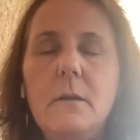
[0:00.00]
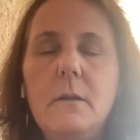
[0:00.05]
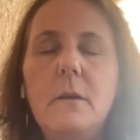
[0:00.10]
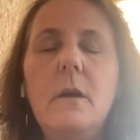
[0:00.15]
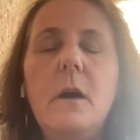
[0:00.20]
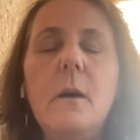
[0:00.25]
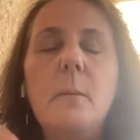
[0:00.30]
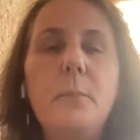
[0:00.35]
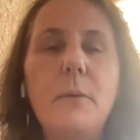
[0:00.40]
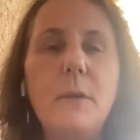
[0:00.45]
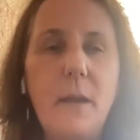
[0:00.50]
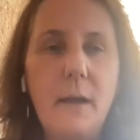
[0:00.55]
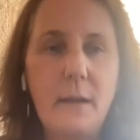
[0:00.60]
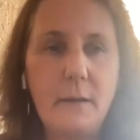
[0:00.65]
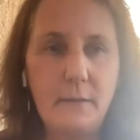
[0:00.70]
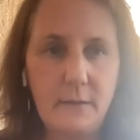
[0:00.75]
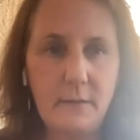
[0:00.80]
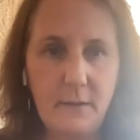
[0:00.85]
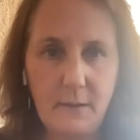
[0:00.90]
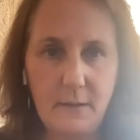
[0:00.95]

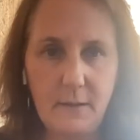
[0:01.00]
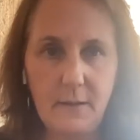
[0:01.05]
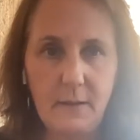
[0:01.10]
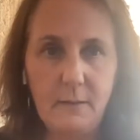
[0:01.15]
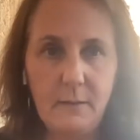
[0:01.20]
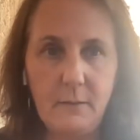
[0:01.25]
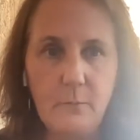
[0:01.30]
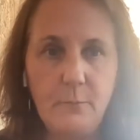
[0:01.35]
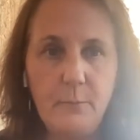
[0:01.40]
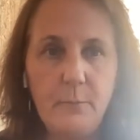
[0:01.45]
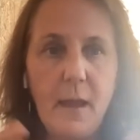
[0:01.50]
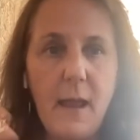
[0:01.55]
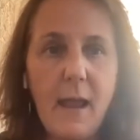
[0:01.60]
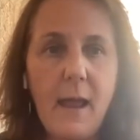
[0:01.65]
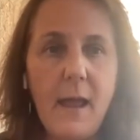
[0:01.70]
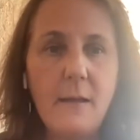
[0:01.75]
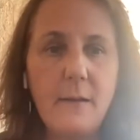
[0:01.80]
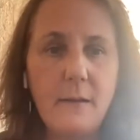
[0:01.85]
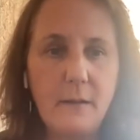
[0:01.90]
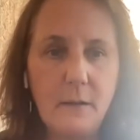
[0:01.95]
complexity,
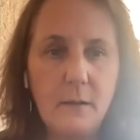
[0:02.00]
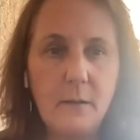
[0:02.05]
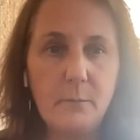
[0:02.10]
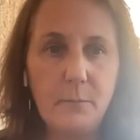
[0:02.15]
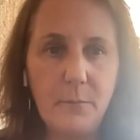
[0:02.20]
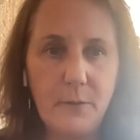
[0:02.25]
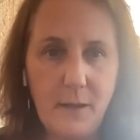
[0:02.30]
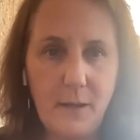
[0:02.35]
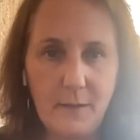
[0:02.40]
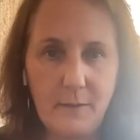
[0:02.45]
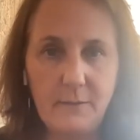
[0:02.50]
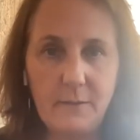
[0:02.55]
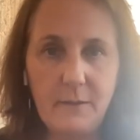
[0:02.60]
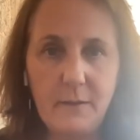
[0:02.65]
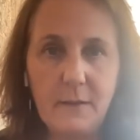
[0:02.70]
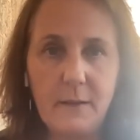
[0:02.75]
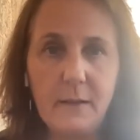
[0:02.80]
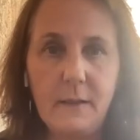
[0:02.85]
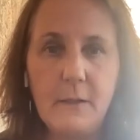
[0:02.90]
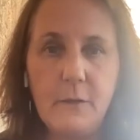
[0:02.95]
adding
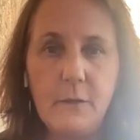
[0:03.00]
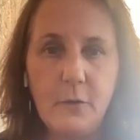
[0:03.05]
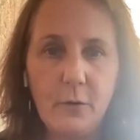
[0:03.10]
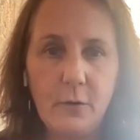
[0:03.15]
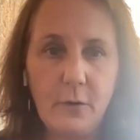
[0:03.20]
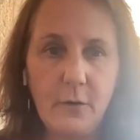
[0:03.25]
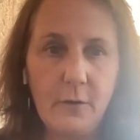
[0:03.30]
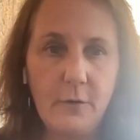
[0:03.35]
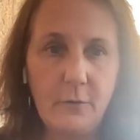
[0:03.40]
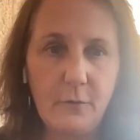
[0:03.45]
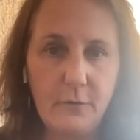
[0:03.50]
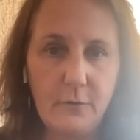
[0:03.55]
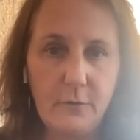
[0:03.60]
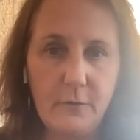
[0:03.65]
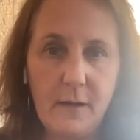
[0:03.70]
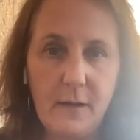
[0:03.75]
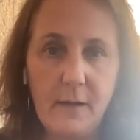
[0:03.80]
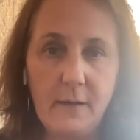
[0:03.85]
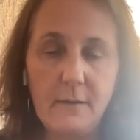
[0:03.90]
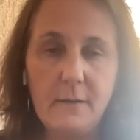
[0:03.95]
complexity in our
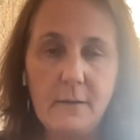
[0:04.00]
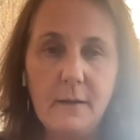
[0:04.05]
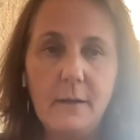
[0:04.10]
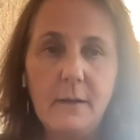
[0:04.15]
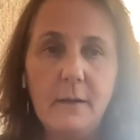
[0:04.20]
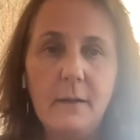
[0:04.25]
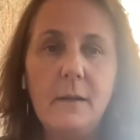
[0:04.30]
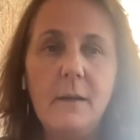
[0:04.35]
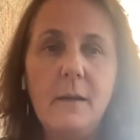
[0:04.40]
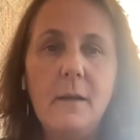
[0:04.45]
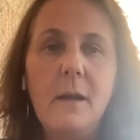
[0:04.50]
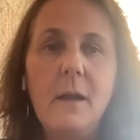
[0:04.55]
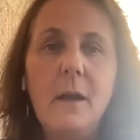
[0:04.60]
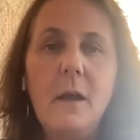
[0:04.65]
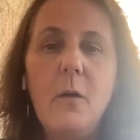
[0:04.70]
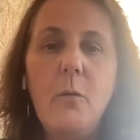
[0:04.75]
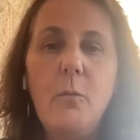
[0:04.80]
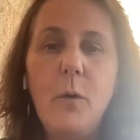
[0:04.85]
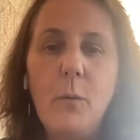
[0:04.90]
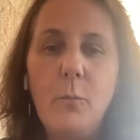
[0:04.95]
understanding,
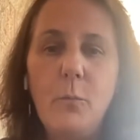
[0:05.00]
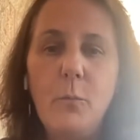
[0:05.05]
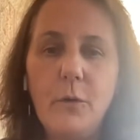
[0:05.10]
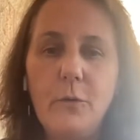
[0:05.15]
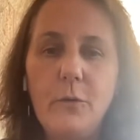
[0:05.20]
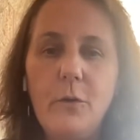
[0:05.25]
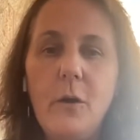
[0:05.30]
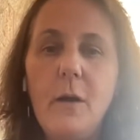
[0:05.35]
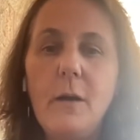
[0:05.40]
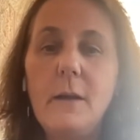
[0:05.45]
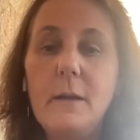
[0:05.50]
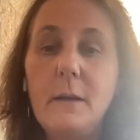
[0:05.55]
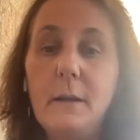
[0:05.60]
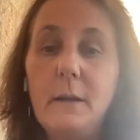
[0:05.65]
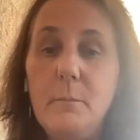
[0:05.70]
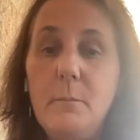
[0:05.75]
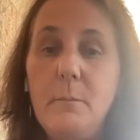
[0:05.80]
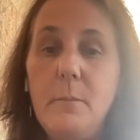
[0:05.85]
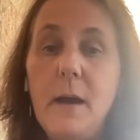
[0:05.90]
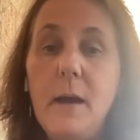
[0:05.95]
when we're talking
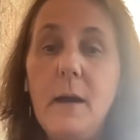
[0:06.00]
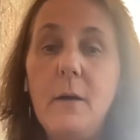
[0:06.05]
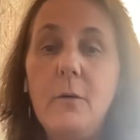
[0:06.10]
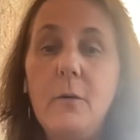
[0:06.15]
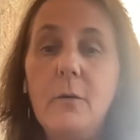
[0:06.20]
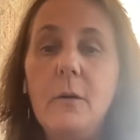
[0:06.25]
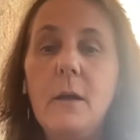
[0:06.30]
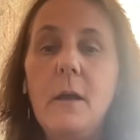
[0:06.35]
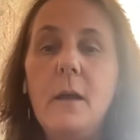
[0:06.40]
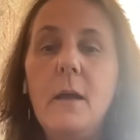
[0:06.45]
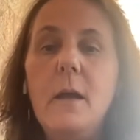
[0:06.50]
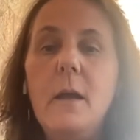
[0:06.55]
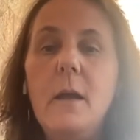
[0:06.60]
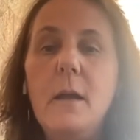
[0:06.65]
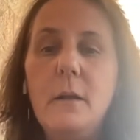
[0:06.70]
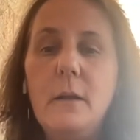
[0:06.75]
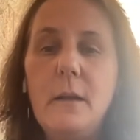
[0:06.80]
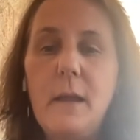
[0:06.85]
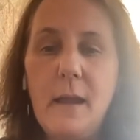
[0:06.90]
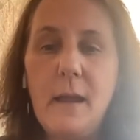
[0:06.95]
about
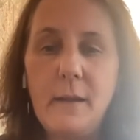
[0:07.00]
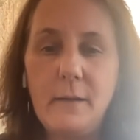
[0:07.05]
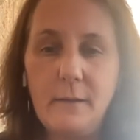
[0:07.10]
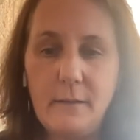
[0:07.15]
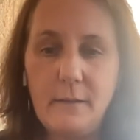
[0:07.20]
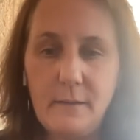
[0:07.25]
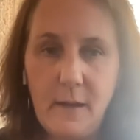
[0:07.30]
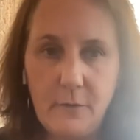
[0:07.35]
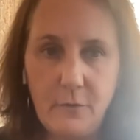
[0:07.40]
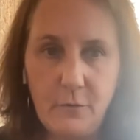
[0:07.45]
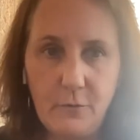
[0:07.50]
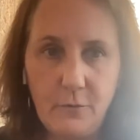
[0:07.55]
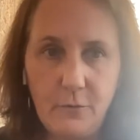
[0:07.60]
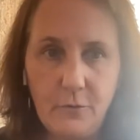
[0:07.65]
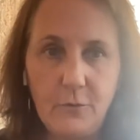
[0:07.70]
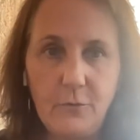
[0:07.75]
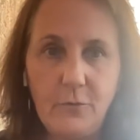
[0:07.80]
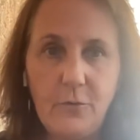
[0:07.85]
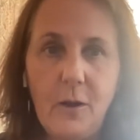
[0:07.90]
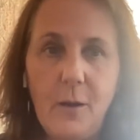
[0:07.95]

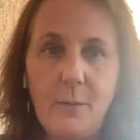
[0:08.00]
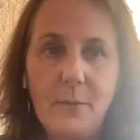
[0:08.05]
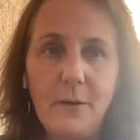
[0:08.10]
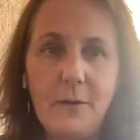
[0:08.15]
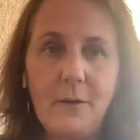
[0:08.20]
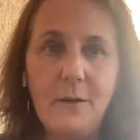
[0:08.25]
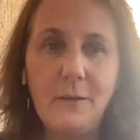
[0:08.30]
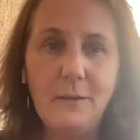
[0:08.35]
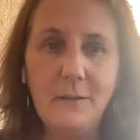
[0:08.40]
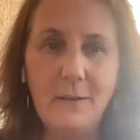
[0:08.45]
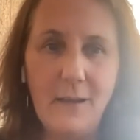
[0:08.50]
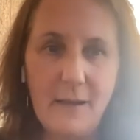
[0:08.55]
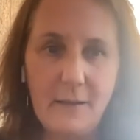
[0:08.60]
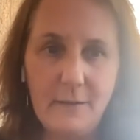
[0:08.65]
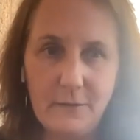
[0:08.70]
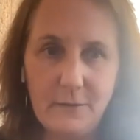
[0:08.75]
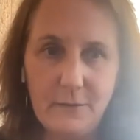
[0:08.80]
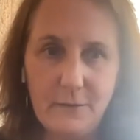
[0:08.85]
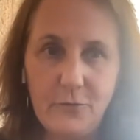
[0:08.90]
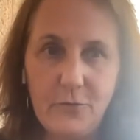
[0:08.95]
ancestral trauma,
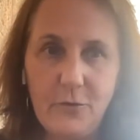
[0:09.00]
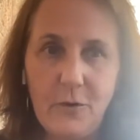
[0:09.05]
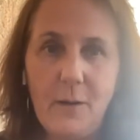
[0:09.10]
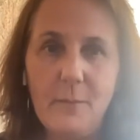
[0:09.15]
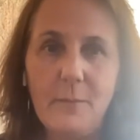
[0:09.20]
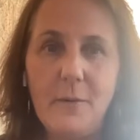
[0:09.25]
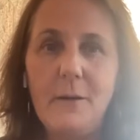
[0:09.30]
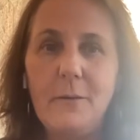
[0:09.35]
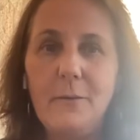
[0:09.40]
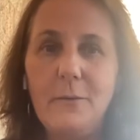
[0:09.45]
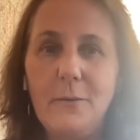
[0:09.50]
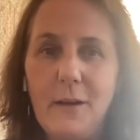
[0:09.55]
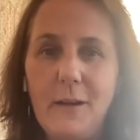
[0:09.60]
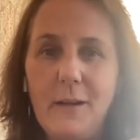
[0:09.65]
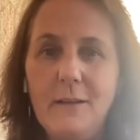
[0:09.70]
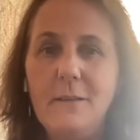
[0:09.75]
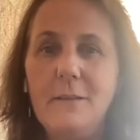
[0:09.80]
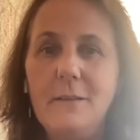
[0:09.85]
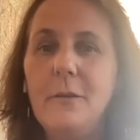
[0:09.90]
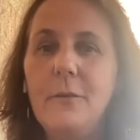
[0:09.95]
collective trauma,
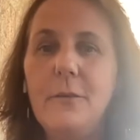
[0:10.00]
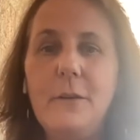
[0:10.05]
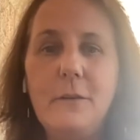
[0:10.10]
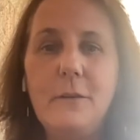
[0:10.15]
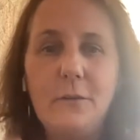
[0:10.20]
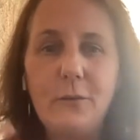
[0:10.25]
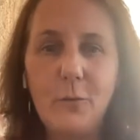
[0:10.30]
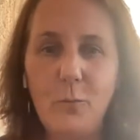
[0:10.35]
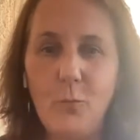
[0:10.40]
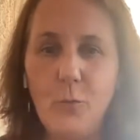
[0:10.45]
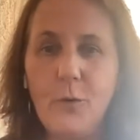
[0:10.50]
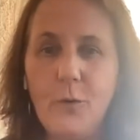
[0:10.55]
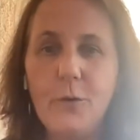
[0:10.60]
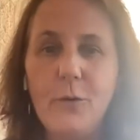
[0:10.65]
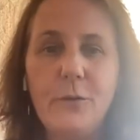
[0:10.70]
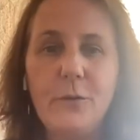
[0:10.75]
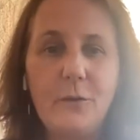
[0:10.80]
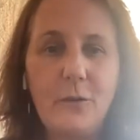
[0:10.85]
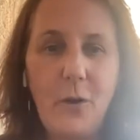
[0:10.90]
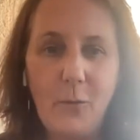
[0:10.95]
right? So these are
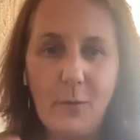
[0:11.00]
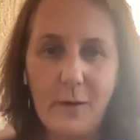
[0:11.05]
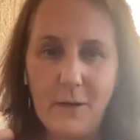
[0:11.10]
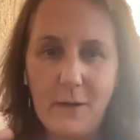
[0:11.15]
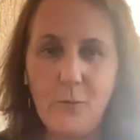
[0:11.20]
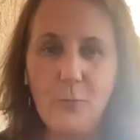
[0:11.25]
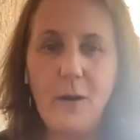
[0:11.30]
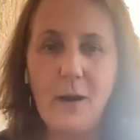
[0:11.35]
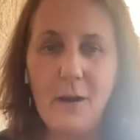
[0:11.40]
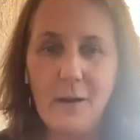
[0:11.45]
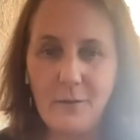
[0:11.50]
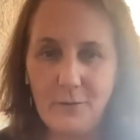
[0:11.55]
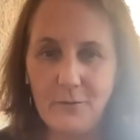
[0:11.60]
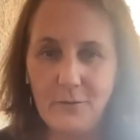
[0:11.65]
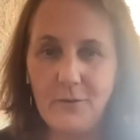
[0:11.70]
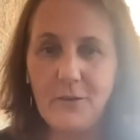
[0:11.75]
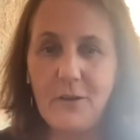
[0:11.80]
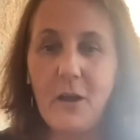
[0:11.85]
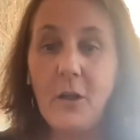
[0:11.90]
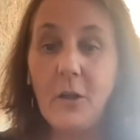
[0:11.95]
words going
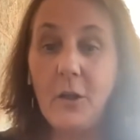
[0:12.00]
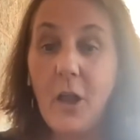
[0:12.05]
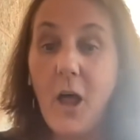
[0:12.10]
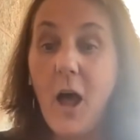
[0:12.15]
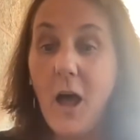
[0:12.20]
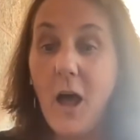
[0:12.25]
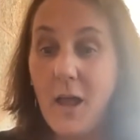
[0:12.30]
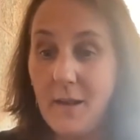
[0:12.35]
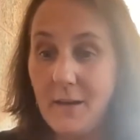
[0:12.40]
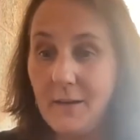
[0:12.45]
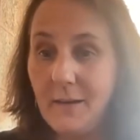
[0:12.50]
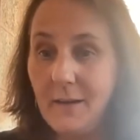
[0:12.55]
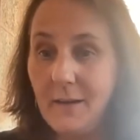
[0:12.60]
around a lot.